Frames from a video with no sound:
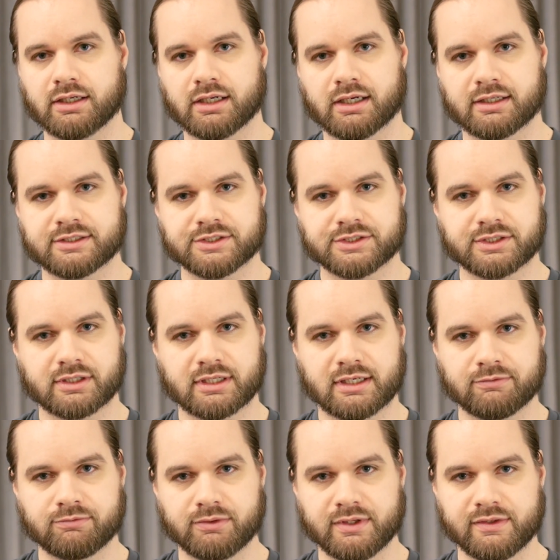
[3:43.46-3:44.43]
to start
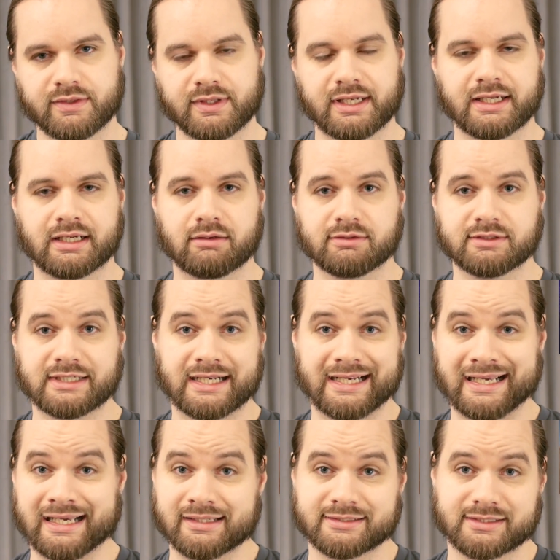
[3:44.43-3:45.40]
off with, and I
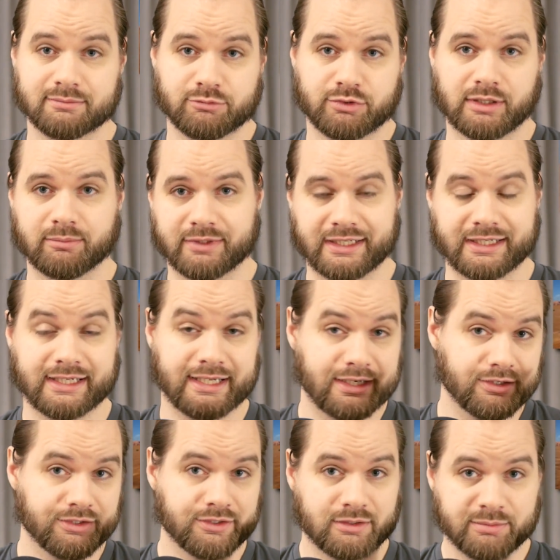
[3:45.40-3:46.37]
asked them point blank,
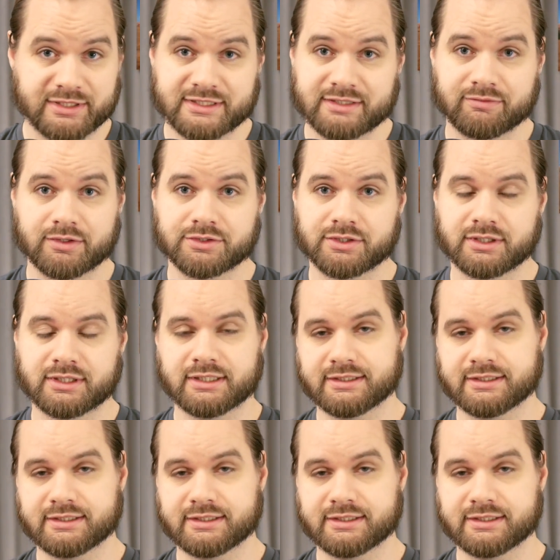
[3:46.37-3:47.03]
hey, are you doing a PC version?